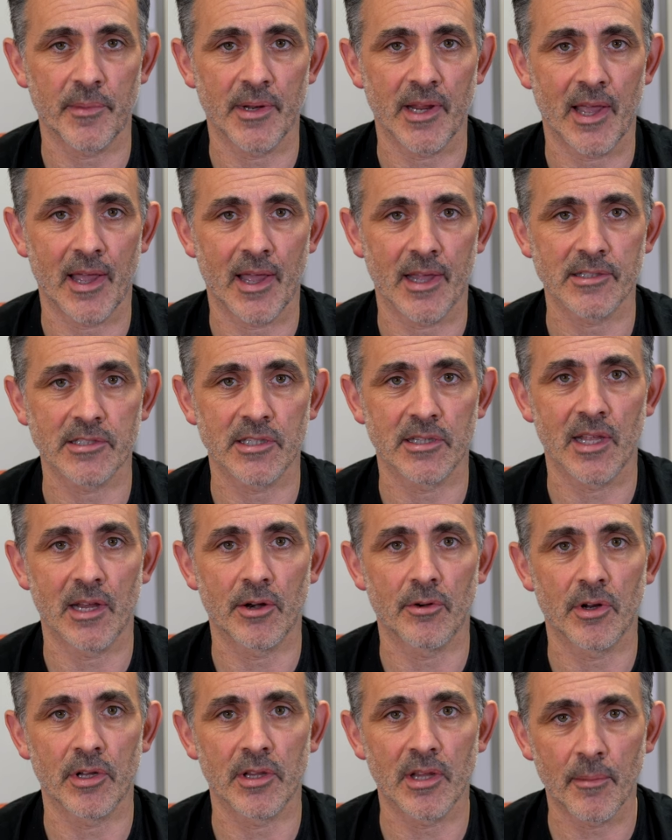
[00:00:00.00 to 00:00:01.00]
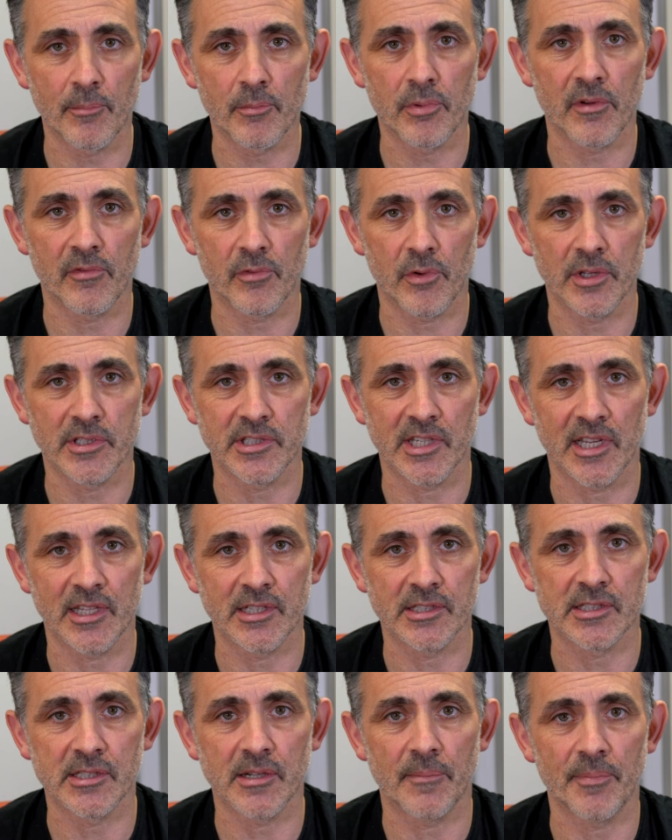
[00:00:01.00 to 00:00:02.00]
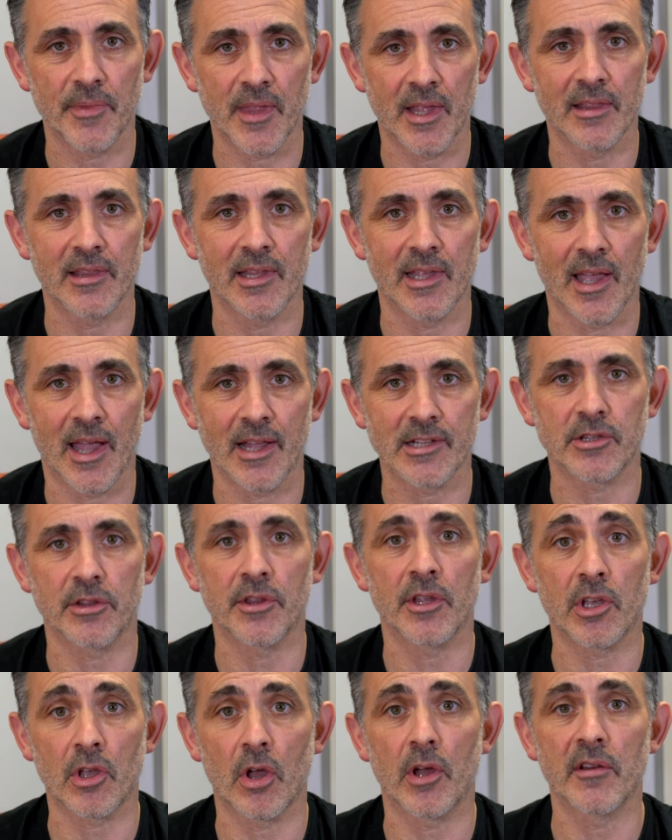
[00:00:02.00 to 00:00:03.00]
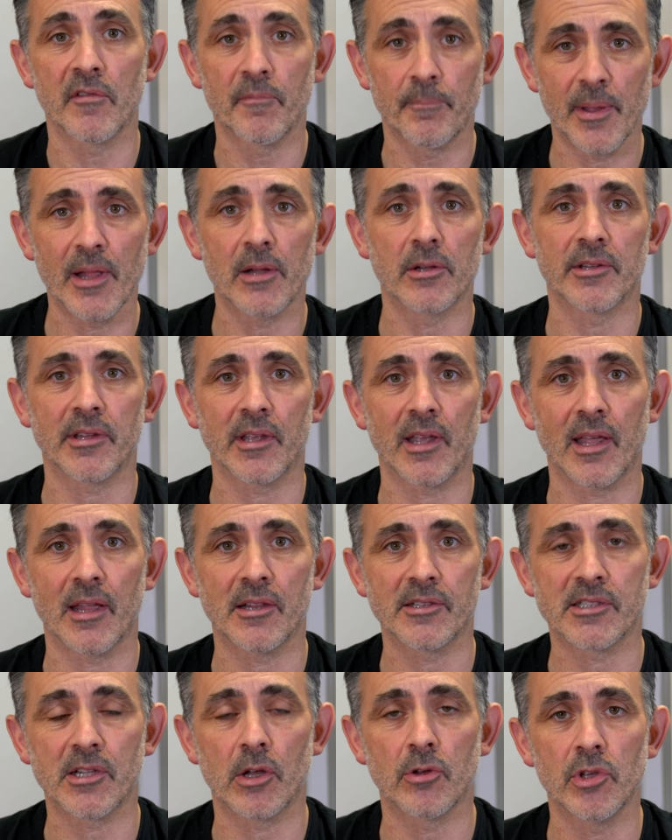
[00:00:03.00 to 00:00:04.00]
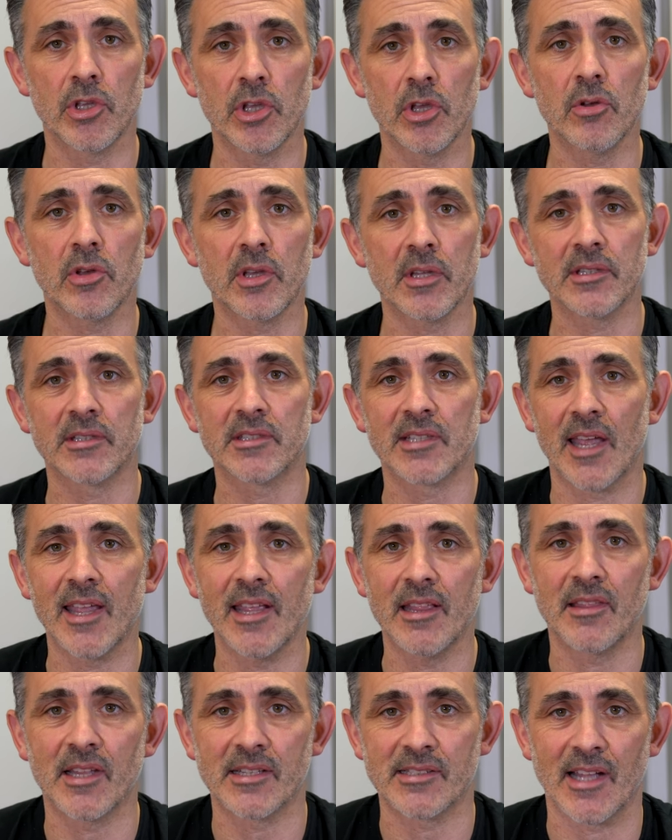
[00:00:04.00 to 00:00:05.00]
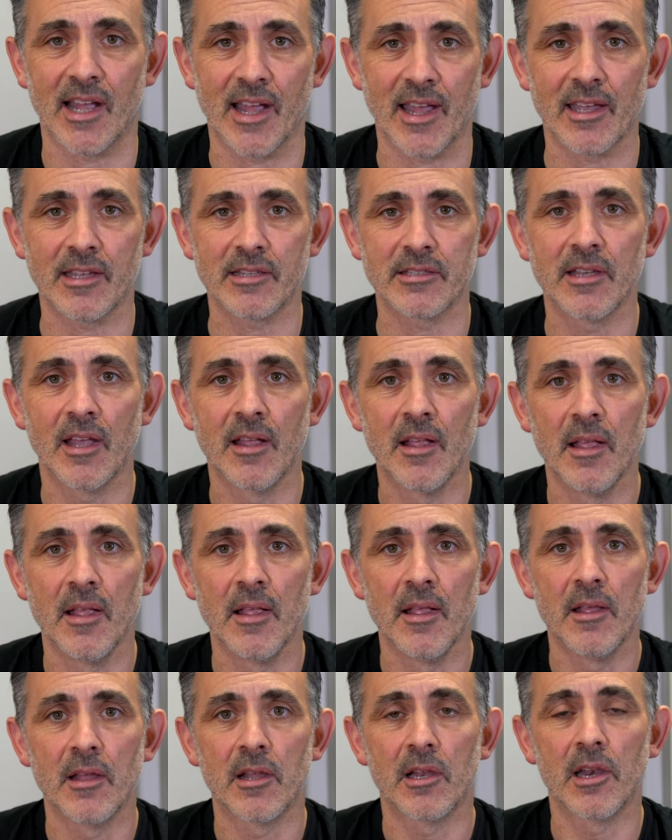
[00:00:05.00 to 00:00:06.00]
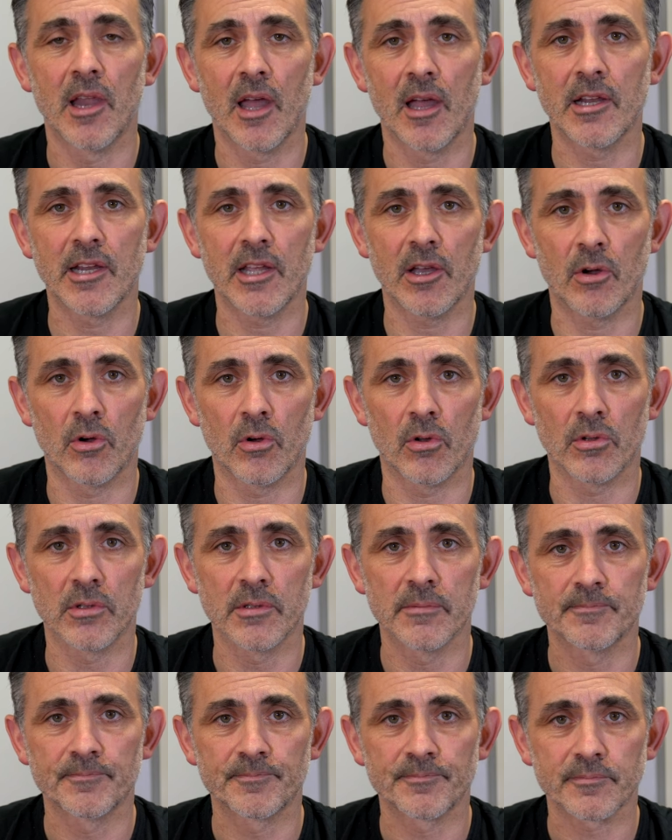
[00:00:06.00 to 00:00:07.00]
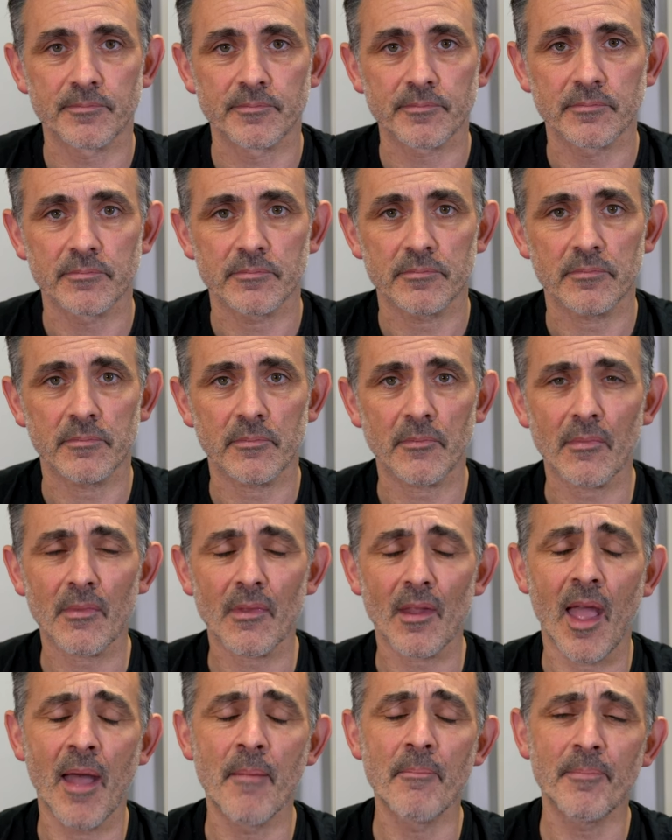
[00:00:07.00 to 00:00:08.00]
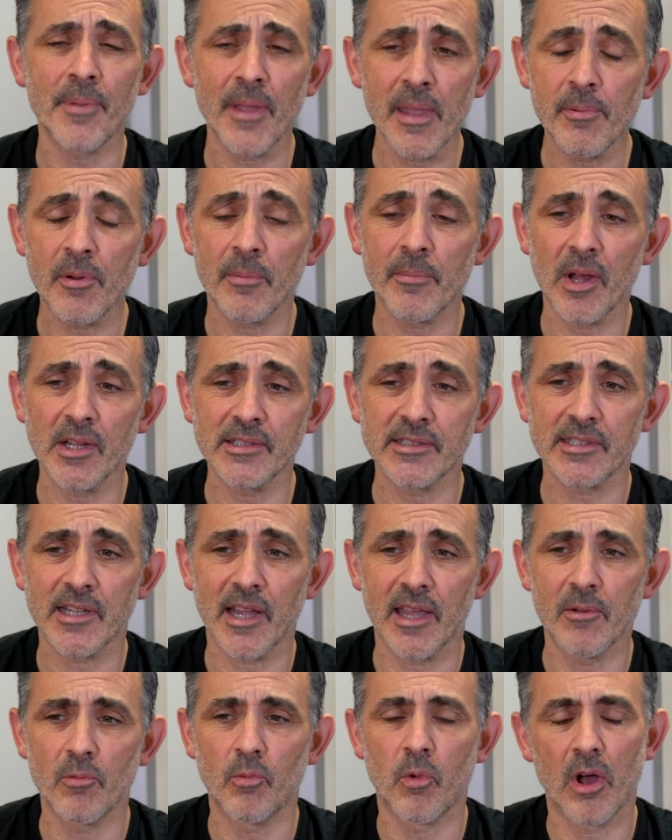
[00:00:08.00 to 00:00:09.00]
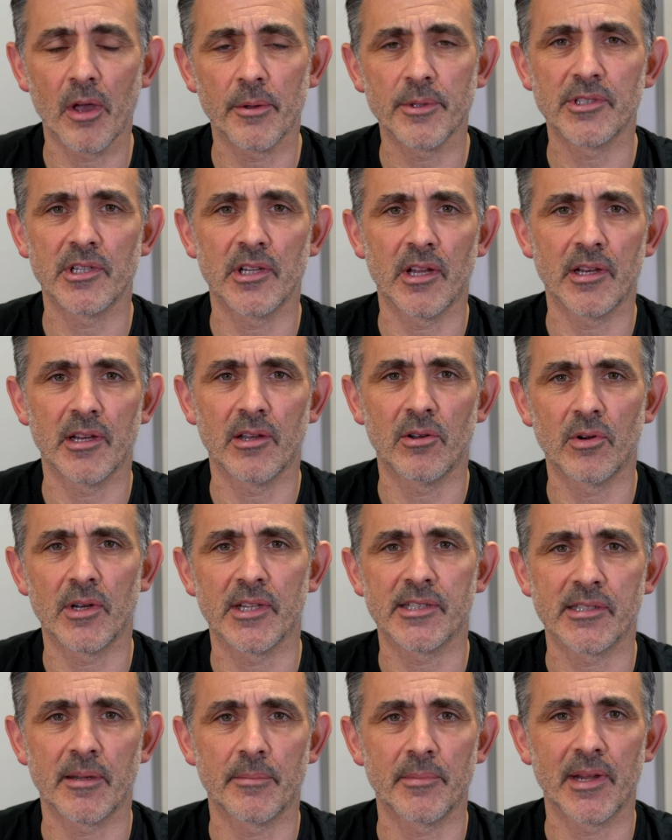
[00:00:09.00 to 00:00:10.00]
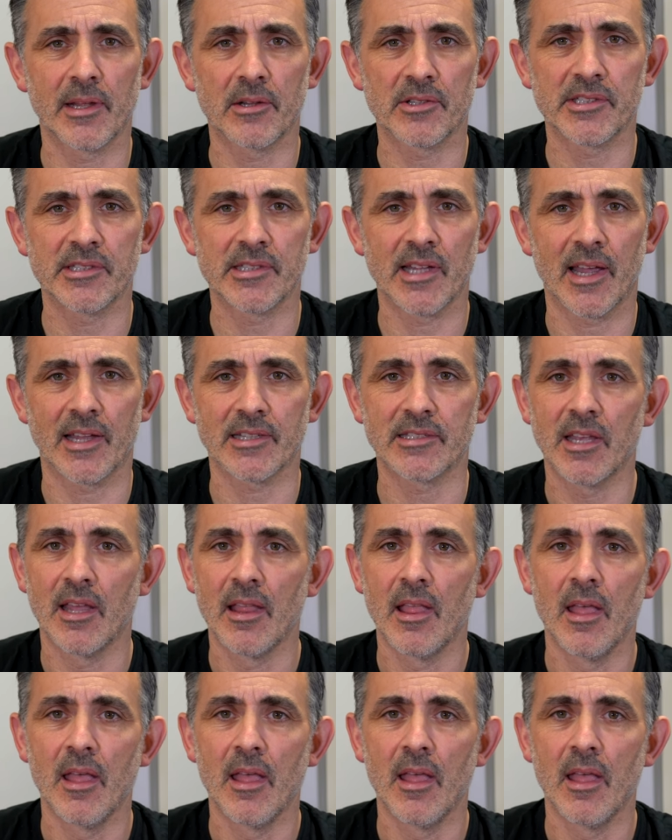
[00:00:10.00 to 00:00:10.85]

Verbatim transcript: minute act, and there are a number of routines in the act that kind of build. So you can take this act, learn it all, and people might say, why would you learn it all? It's somebody else's act.